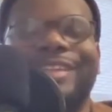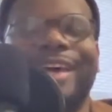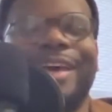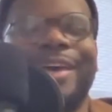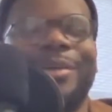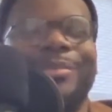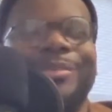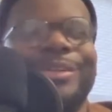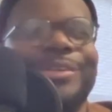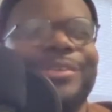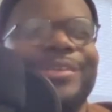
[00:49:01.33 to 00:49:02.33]
Damn.
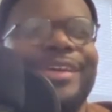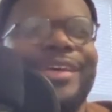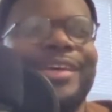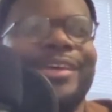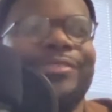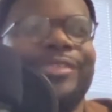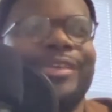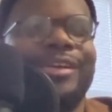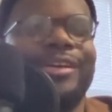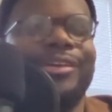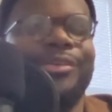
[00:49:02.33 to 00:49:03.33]
So
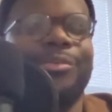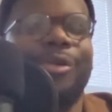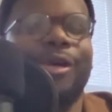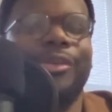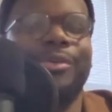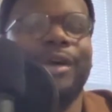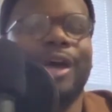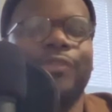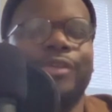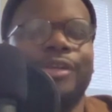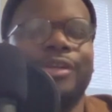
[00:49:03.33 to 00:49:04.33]
even underwater, you
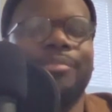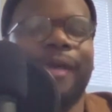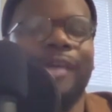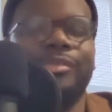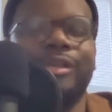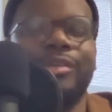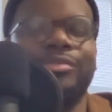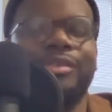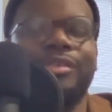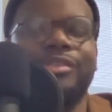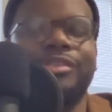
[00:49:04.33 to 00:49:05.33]
have your good and bad. So like you
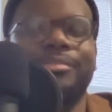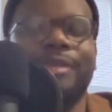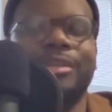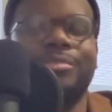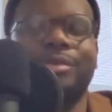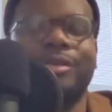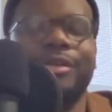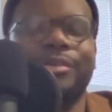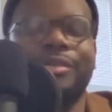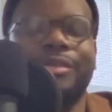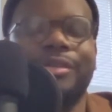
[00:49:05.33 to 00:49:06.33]
said, it's just about the
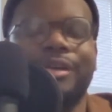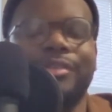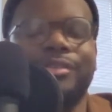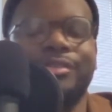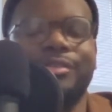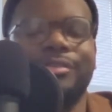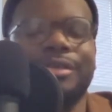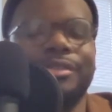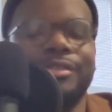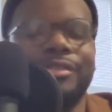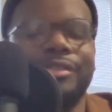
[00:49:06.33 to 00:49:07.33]
polarity. That's
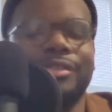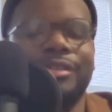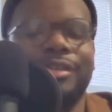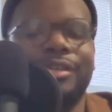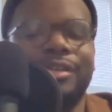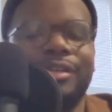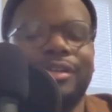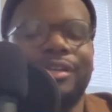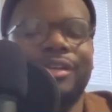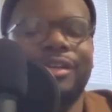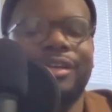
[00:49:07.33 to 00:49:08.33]
interesting.
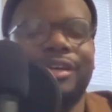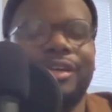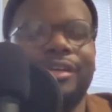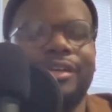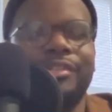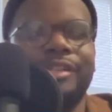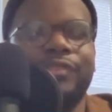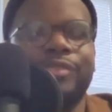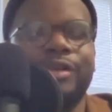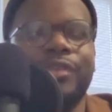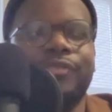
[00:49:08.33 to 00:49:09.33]
Because have
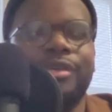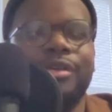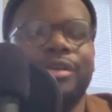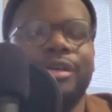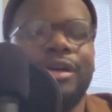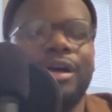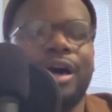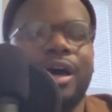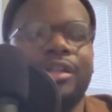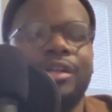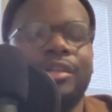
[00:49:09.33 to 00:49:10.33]
you ever?
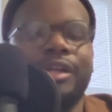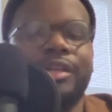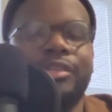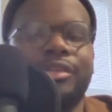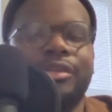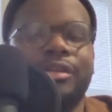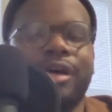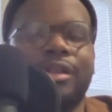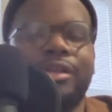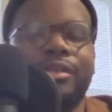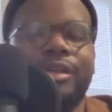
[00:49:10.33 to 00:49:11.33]
I looked at
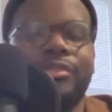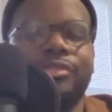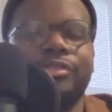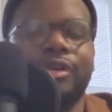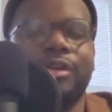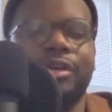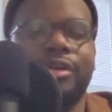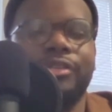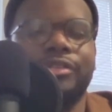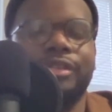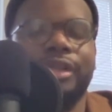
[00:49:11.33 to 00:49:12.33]
the
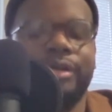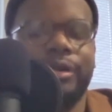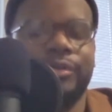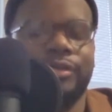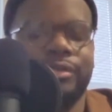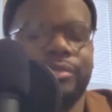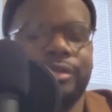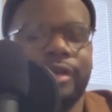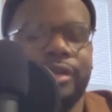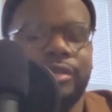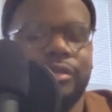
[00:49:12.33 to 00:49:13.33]
stars. Like when I was in the
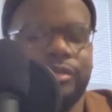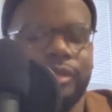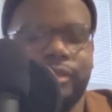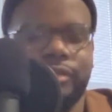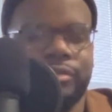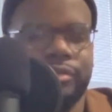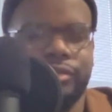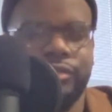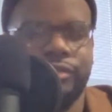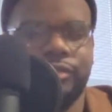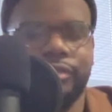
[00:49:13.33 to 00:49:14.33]
UK, like you can
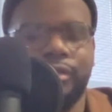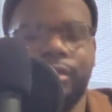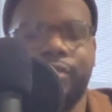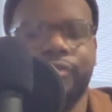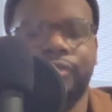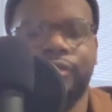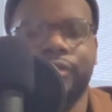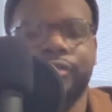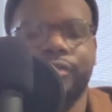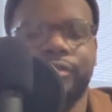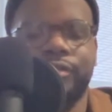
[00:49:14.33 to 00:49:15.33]
just see all the stars.
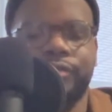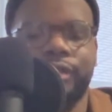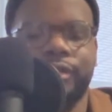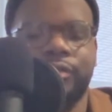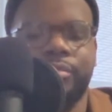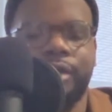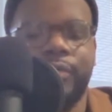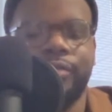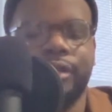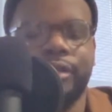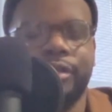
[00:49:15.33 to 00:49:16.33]
No, it was like no. I
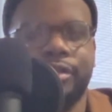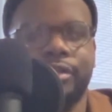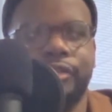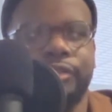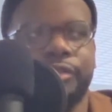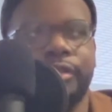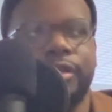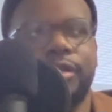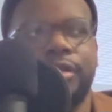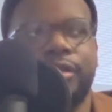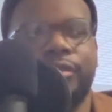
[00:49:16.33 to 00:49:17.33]
wasn't like in the country,
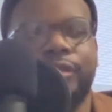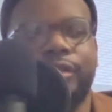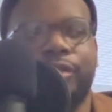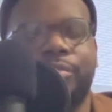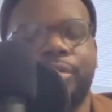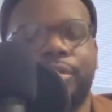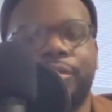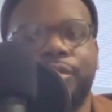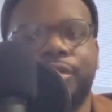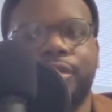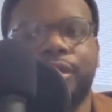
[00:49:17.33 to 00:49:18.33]
so like no
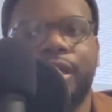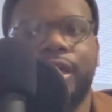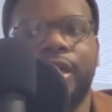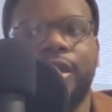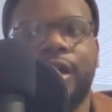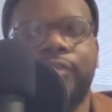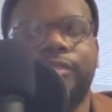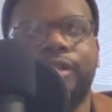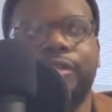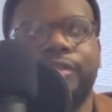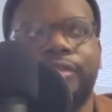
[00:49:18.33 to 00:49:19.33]
pollution. And I
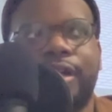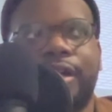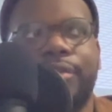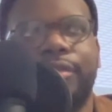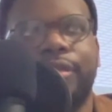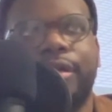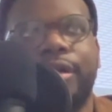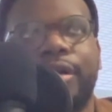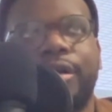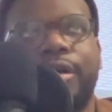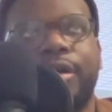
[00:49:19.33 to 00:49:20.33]
sat out
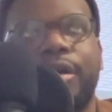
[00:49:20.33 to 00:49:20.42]
there.